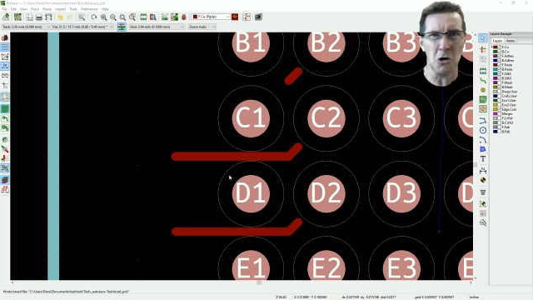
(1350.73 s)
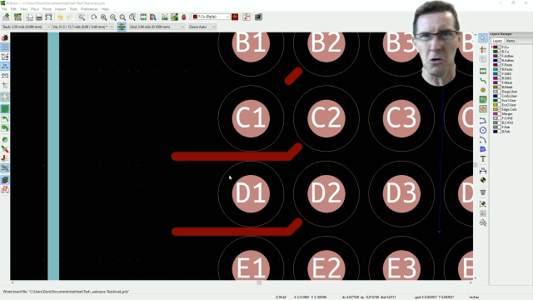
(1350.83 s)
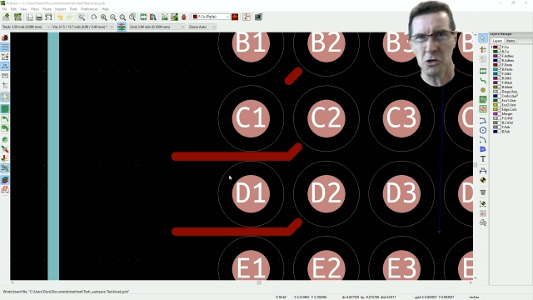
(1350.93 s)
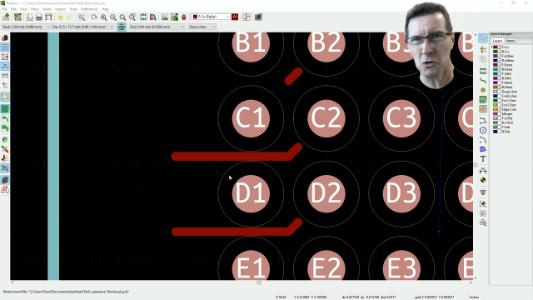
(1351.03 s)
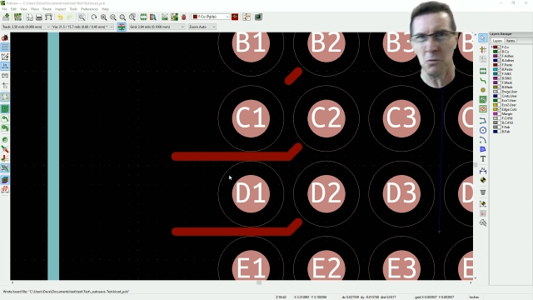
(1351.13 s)

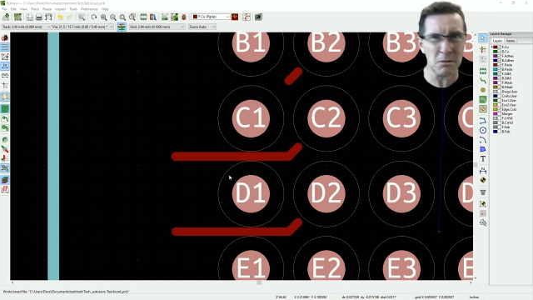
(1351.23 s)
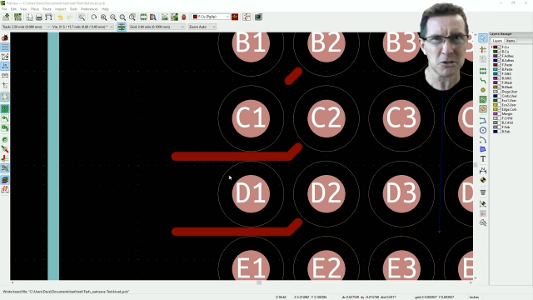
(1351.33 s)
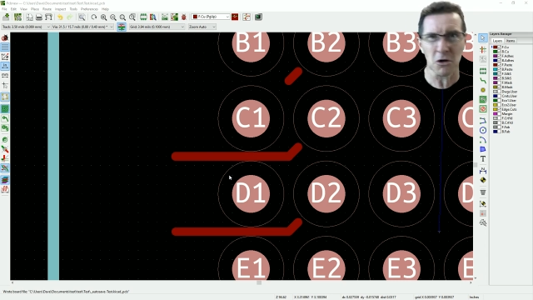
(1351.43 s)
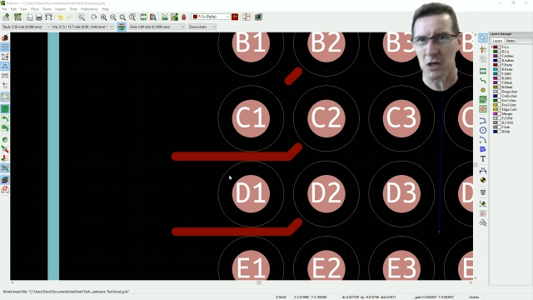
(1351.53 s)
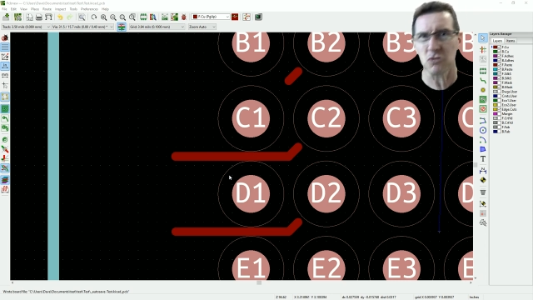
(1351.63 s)
oh, on your
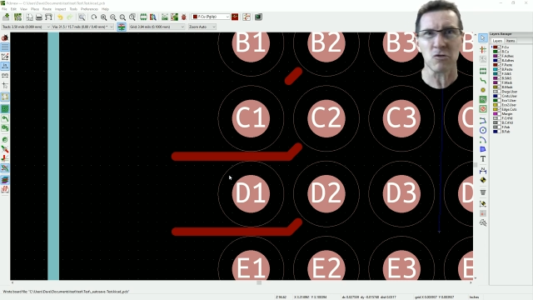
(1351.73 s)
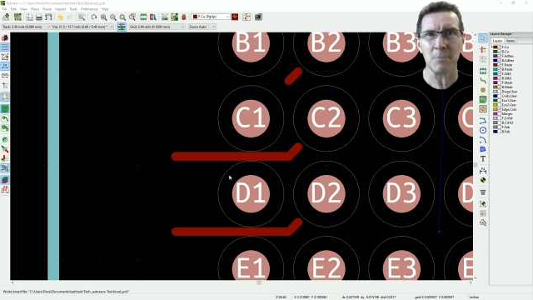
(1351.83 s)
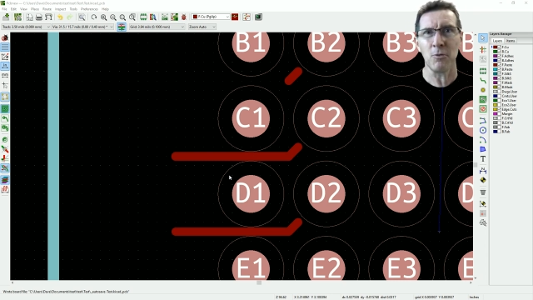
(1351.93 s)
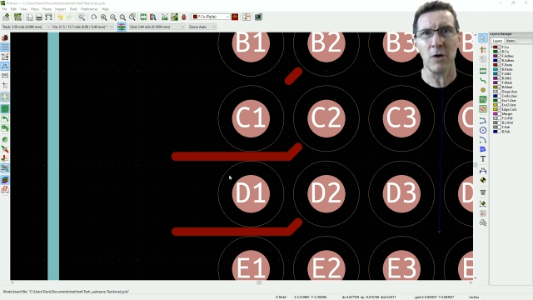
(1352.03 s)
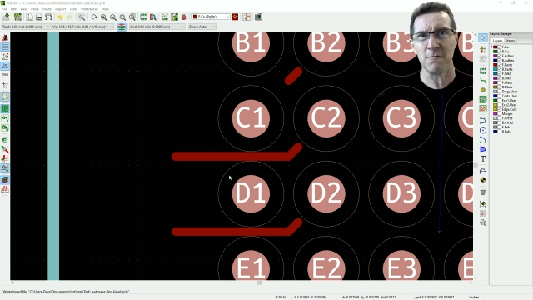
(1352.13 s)
website
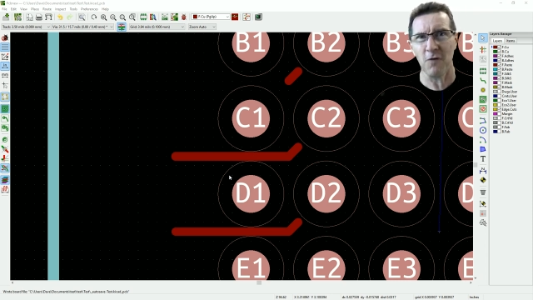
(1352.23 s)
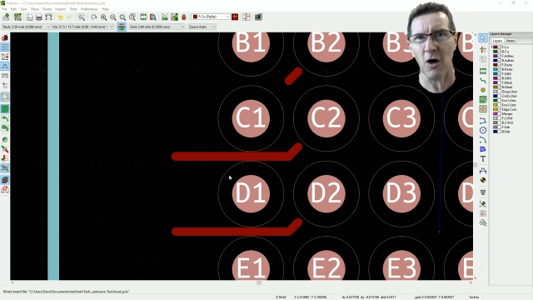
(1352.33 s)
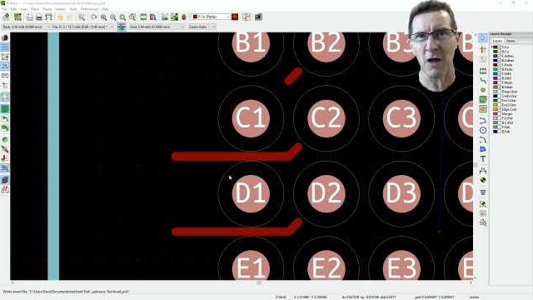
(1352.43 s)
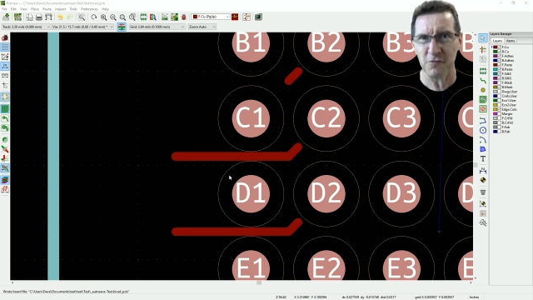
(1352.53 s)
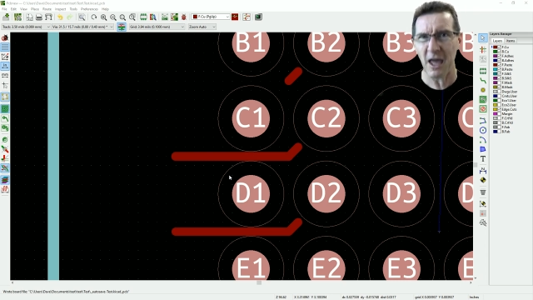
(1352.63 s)

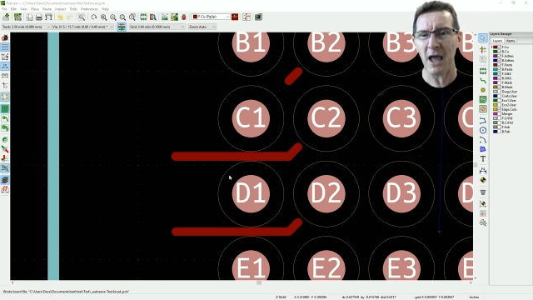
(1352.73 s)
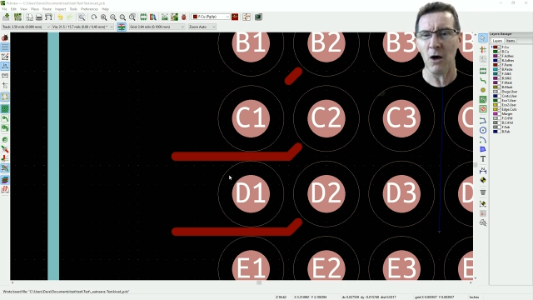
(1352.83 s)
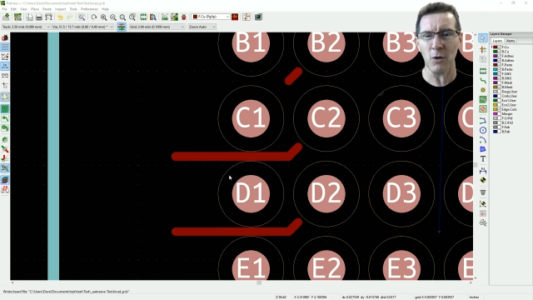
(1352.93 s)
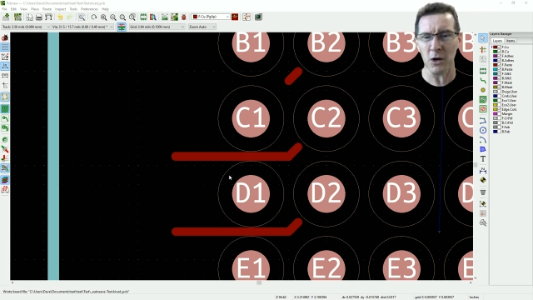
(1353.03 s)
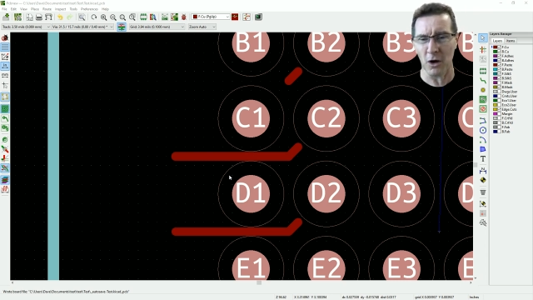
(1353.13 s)
3.5
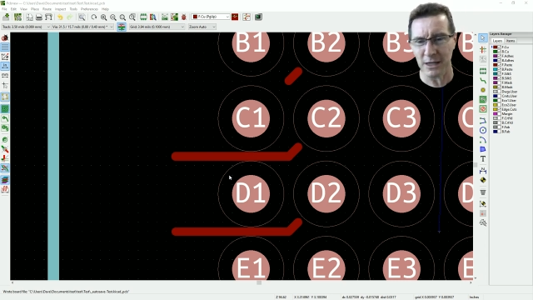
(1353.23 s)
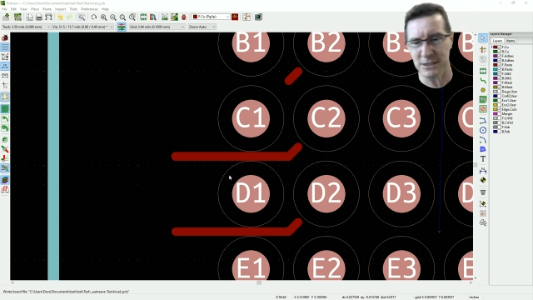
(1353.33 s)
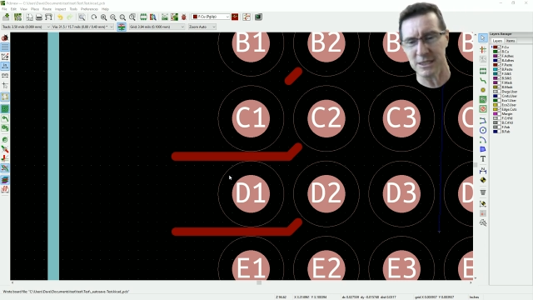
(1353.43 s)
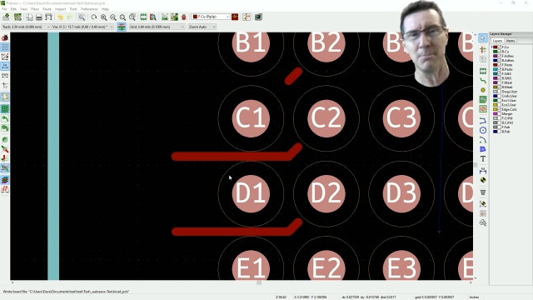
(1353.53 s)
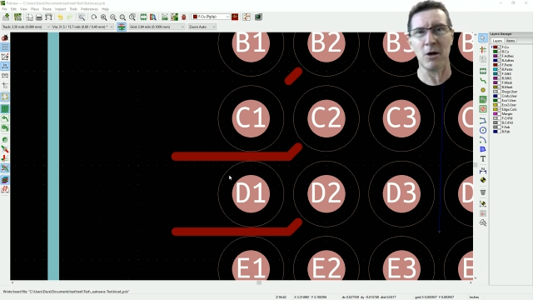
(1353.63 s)
thou and I
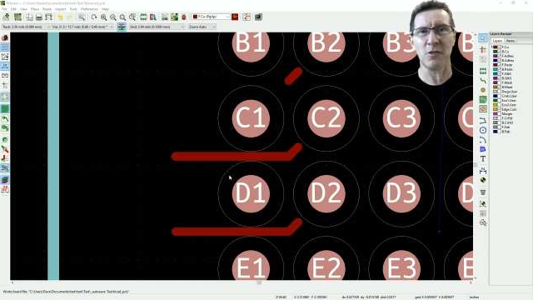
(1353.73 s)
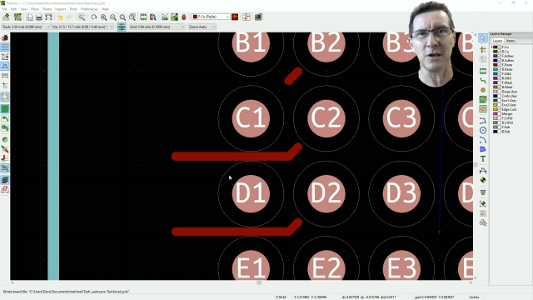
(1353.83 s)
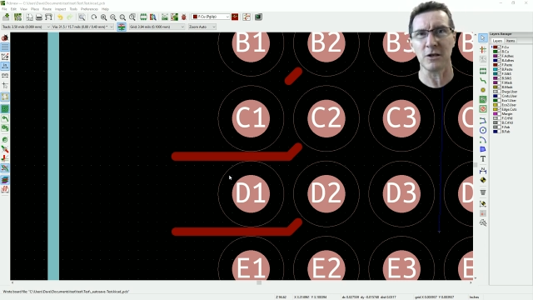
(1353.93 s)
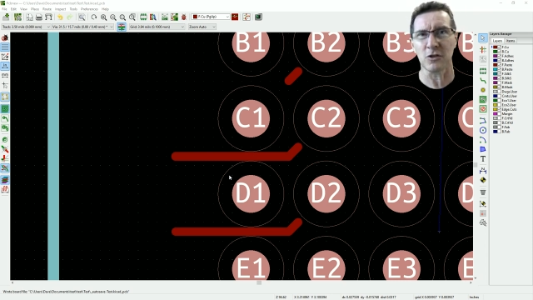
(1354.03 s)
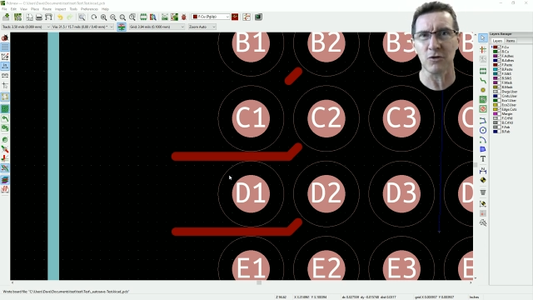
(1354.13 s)
set my
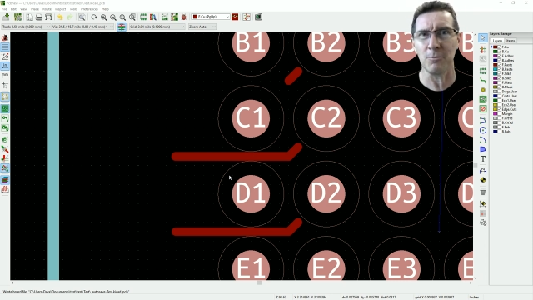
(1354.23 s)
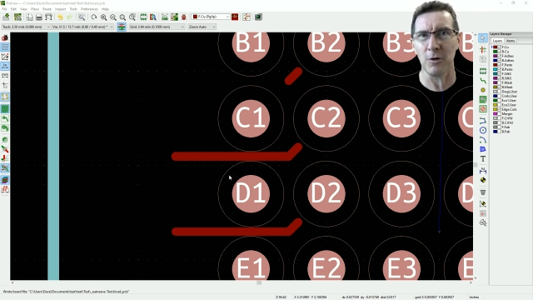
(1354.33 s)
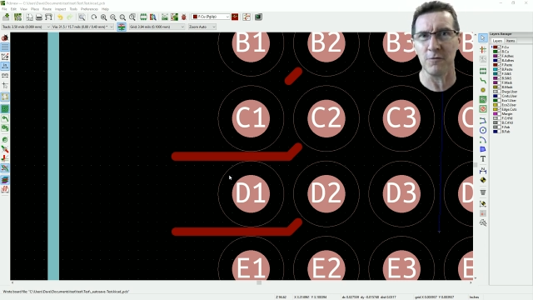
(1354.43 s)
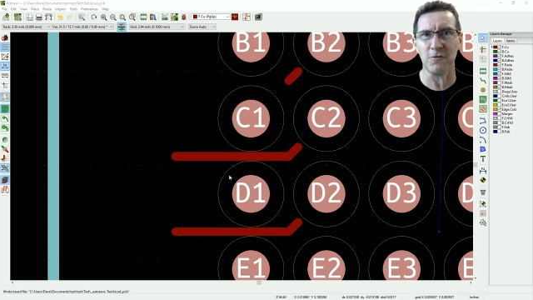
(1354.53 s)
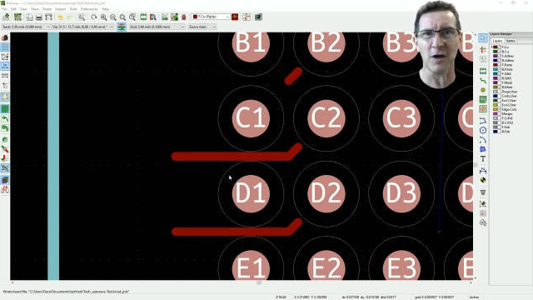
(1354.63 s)
thing to
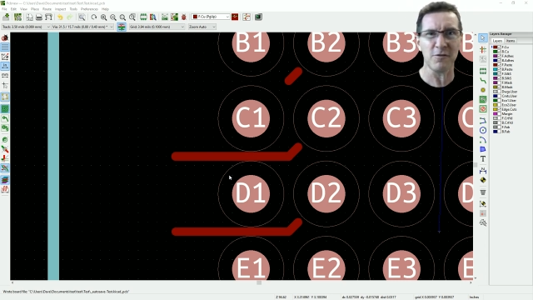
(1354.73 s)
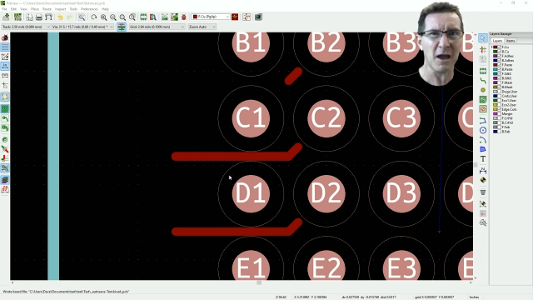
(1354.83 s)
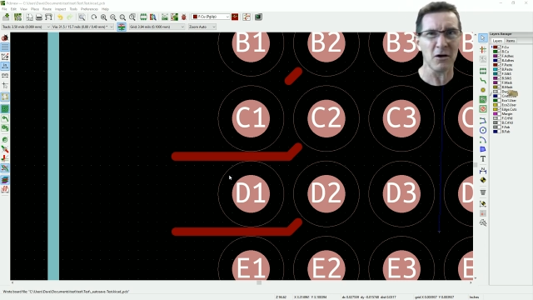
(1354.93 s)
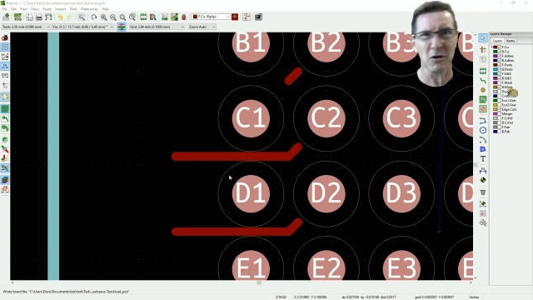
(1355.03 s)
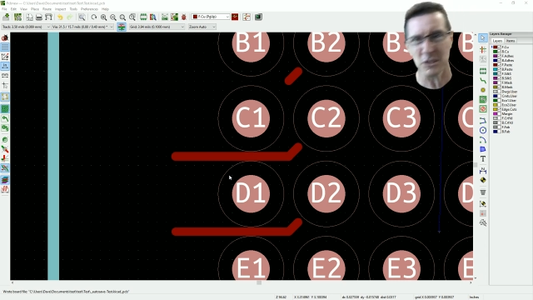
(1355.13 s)
3.5
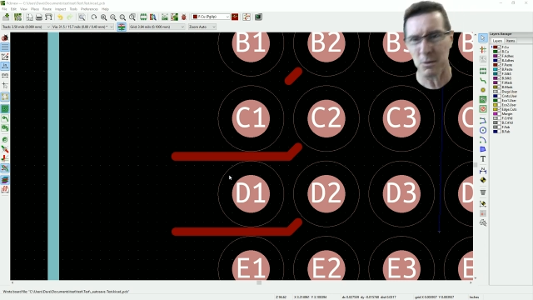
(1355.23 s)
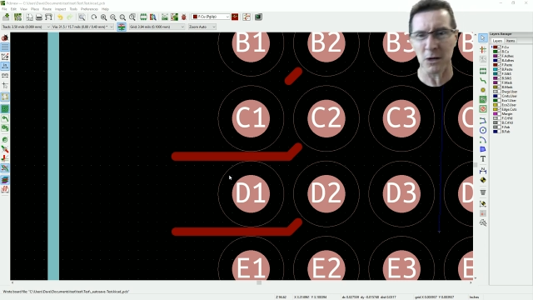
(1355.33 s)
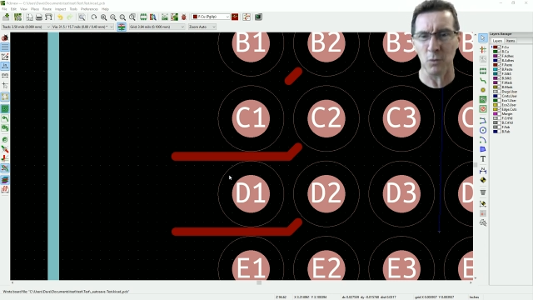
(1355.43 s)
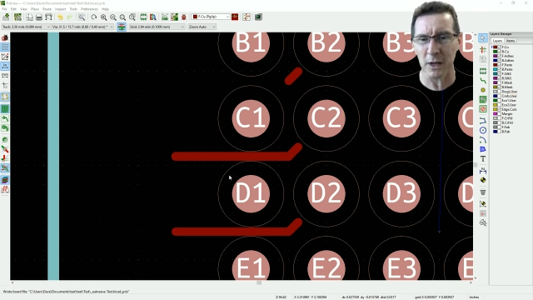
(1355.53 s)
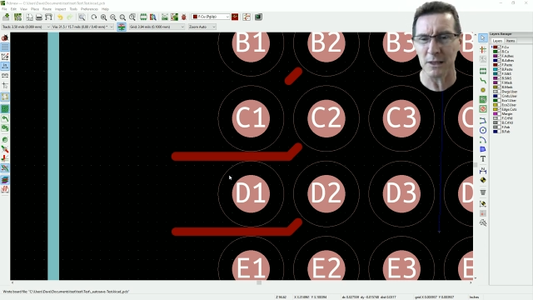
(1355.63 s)
thou and I spent
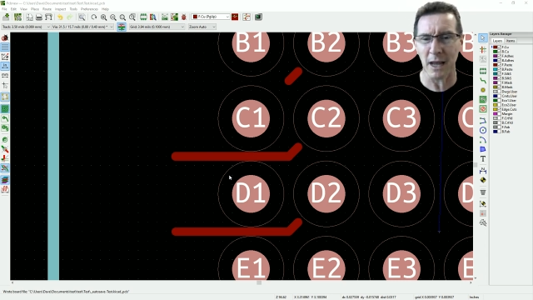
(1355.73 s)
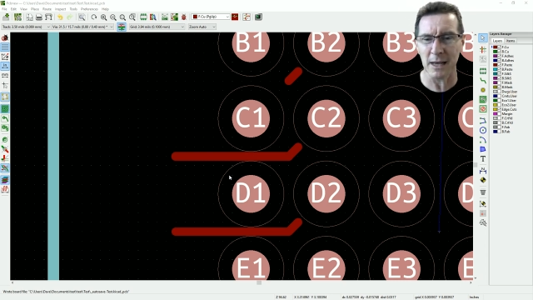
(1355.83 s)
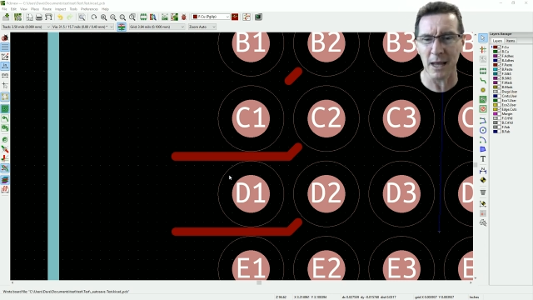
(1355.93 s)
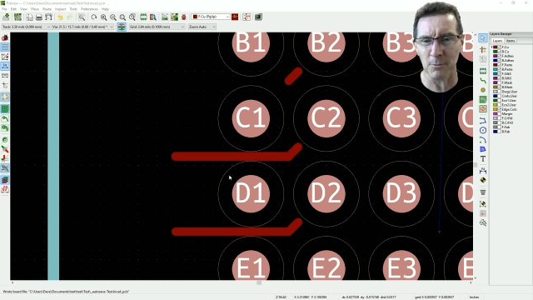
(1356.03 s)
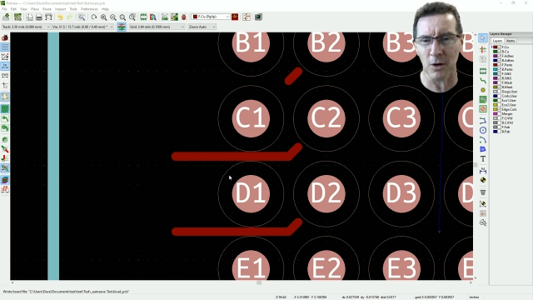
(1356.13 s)
a week
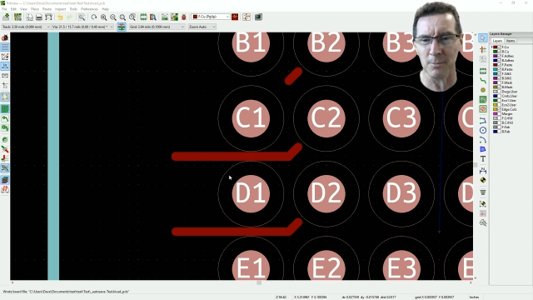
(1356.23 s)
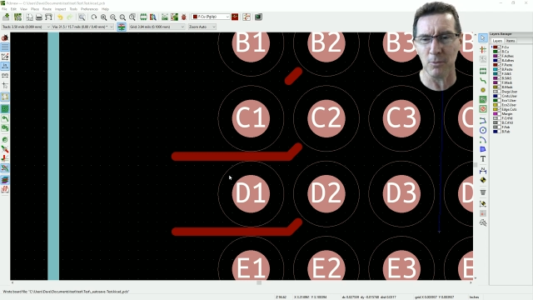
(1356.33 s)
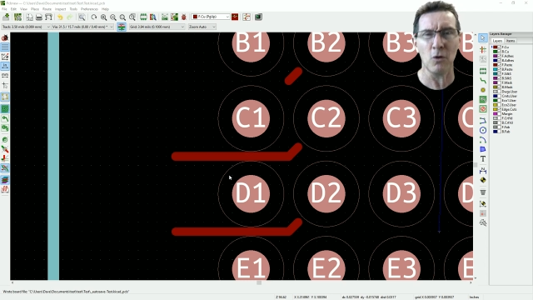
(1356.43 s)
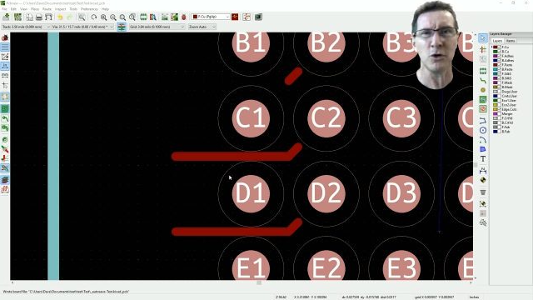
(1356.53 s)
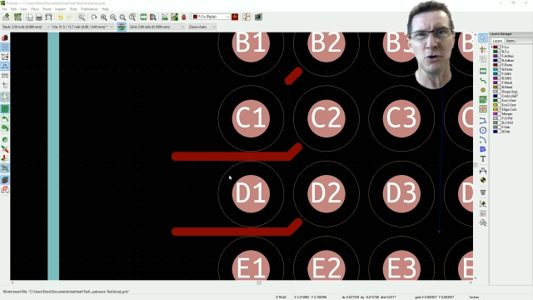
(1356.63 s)
laying out my board,